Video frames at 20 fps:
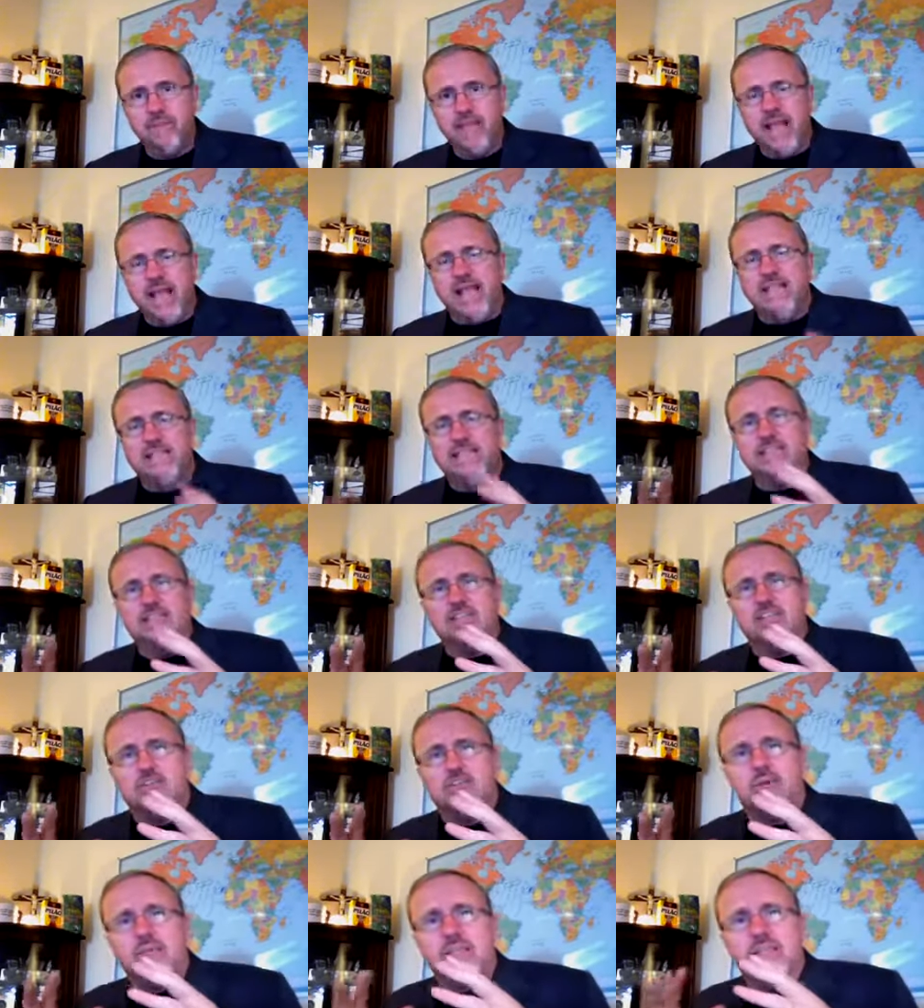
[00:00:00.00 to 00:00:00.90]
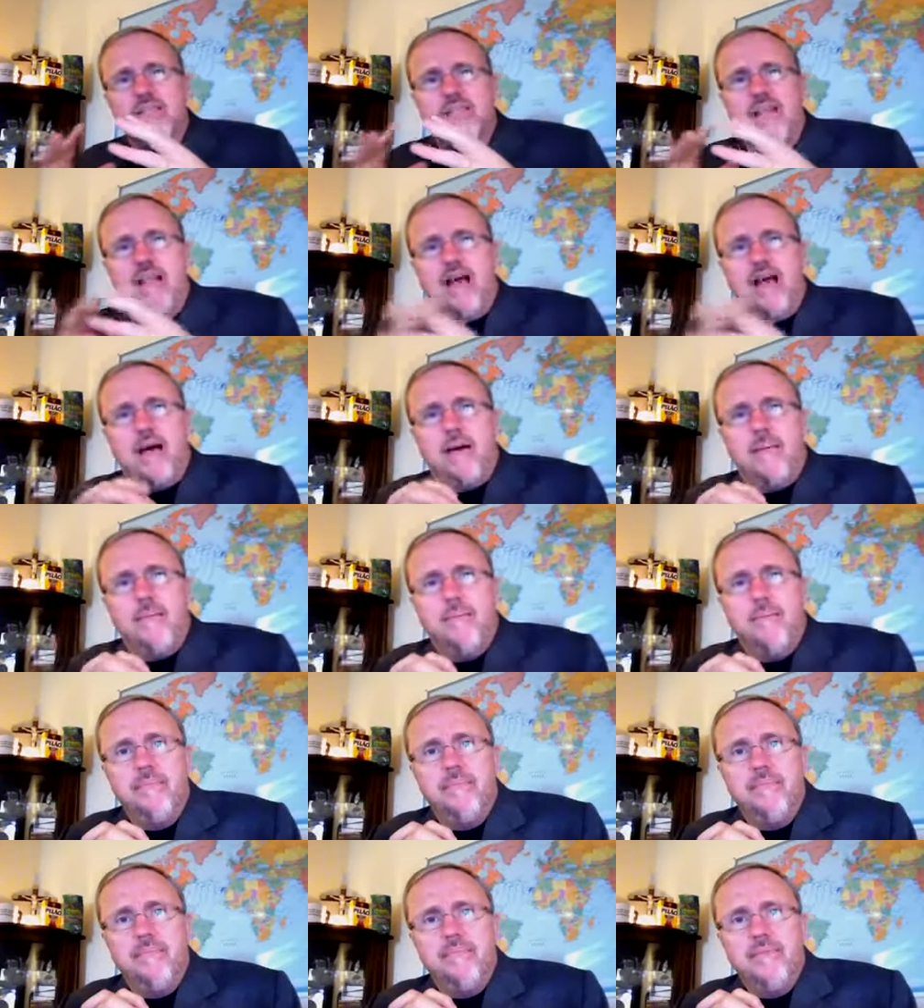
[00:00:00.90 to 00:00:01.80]
Has this Chrislam
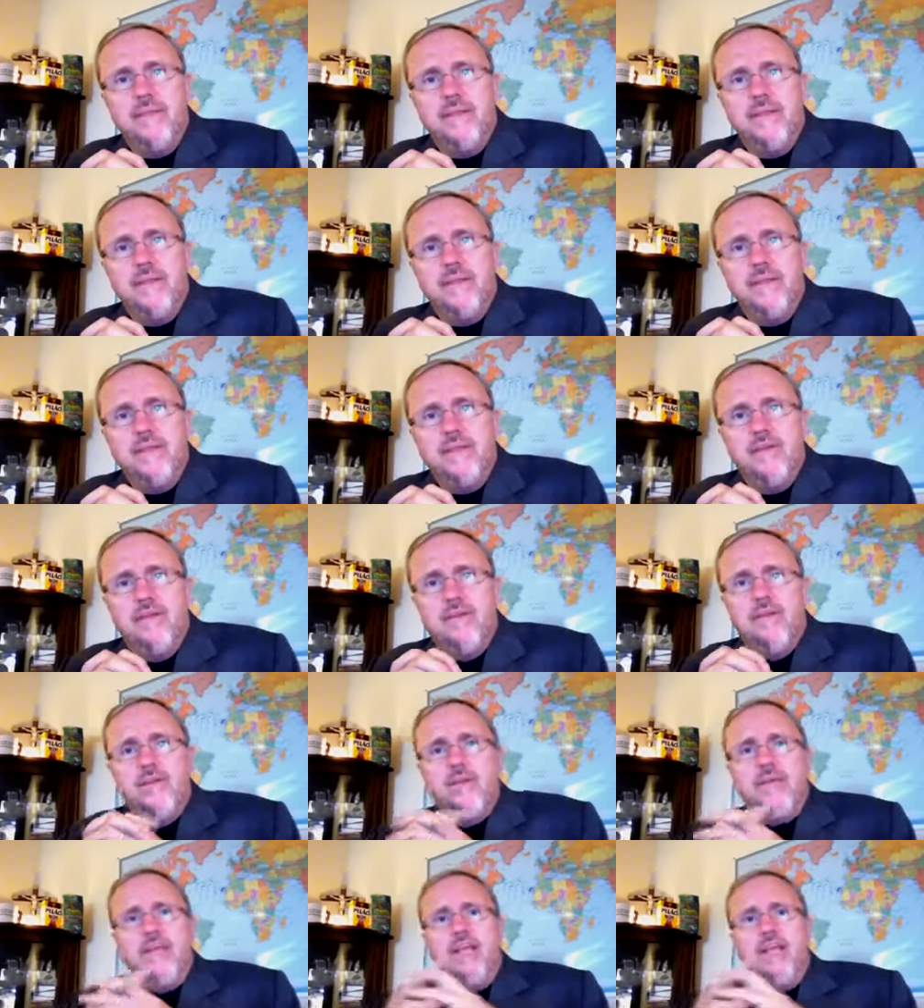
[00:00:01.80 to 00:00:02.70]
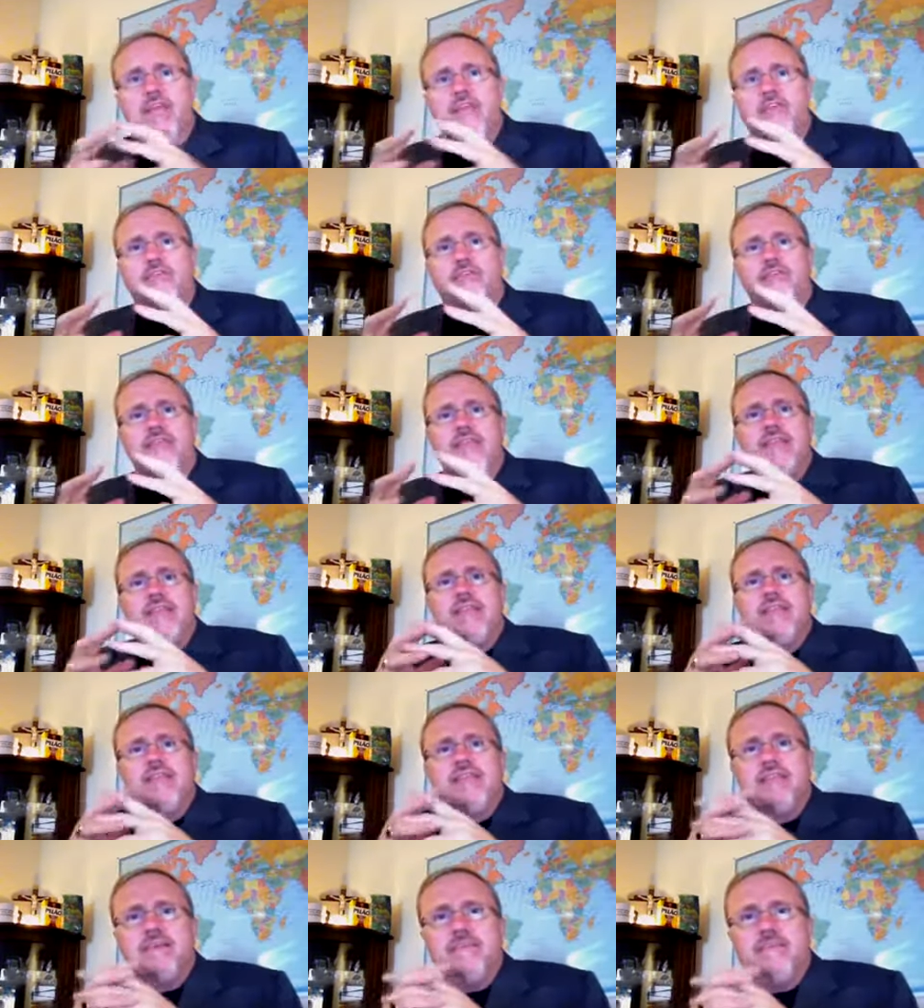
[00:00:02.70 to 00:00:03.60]
new
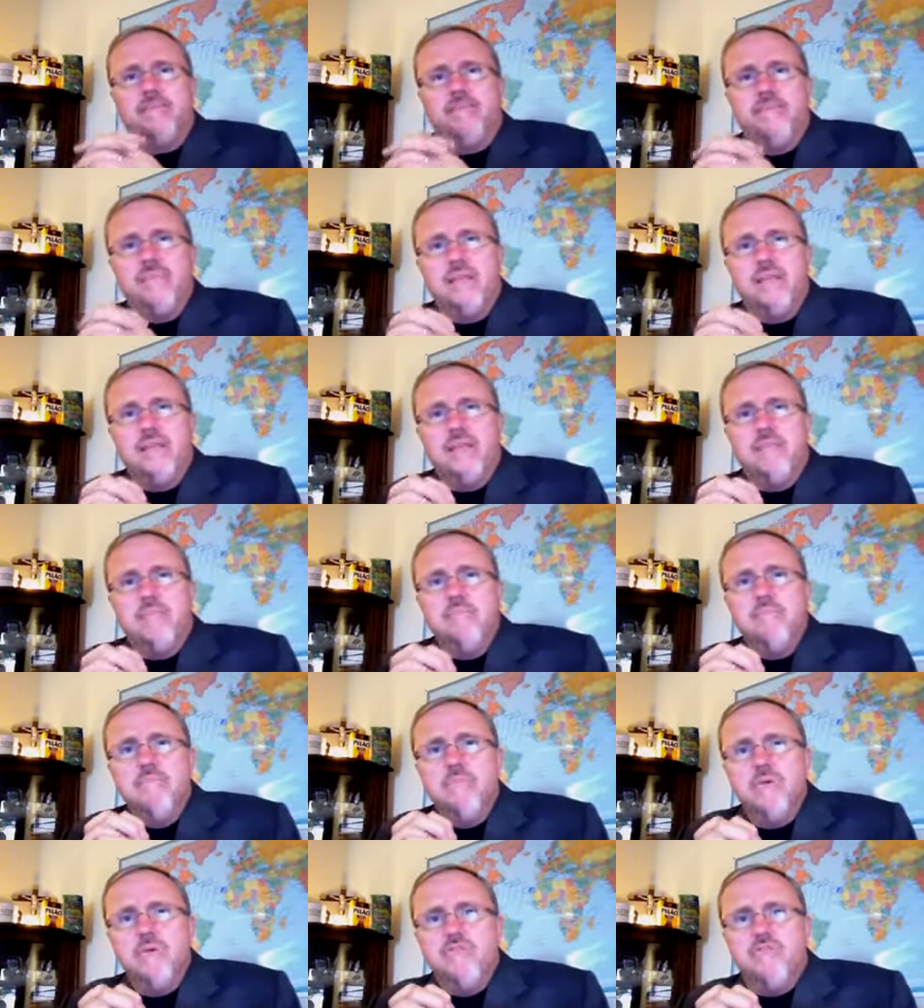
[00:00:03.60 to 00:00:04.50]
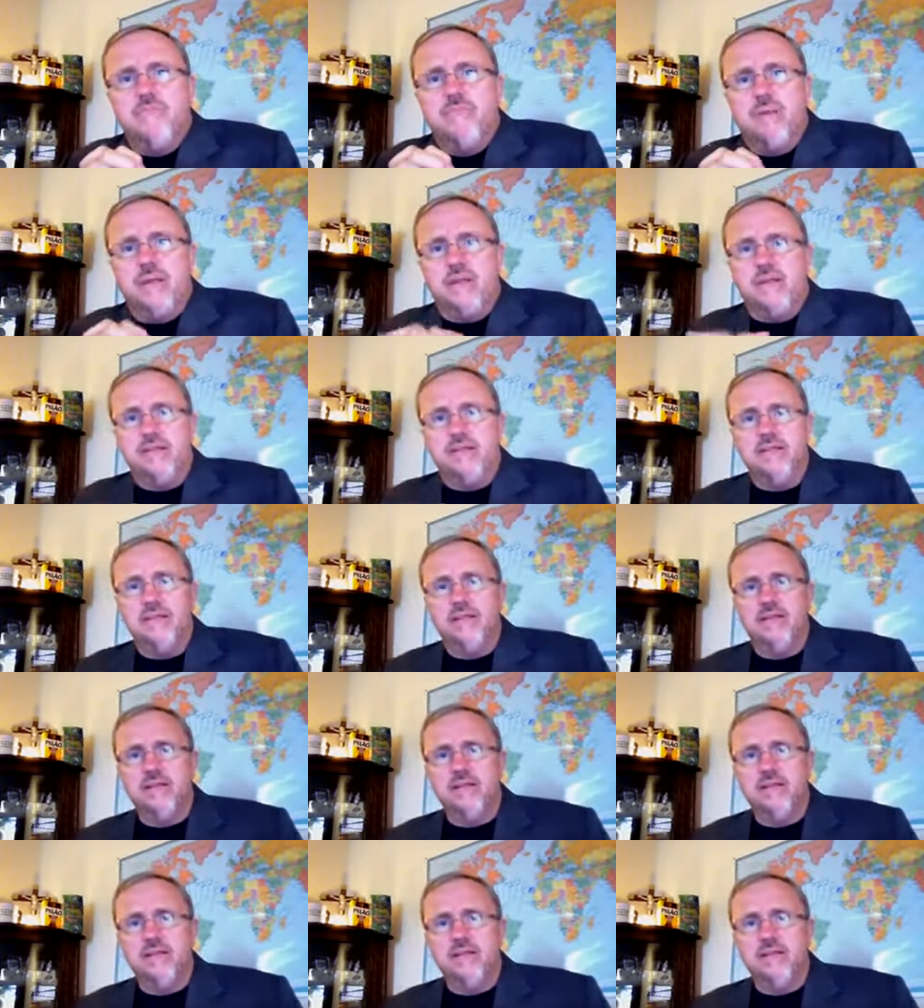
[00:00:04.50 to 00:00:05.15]
interfaithism movement